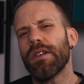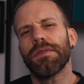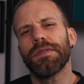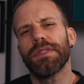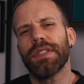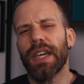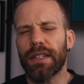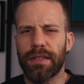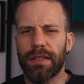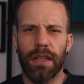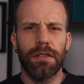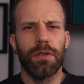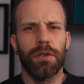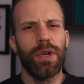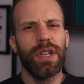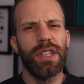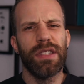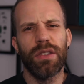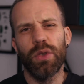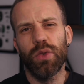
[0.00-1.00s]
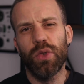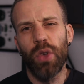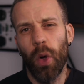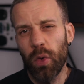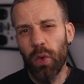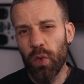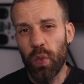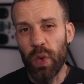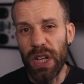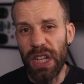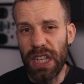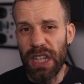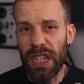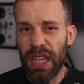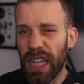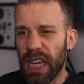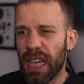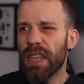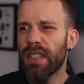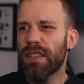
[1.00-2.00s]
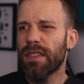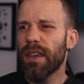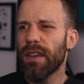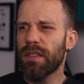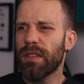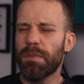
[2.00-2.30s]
of the accessories you don't really need,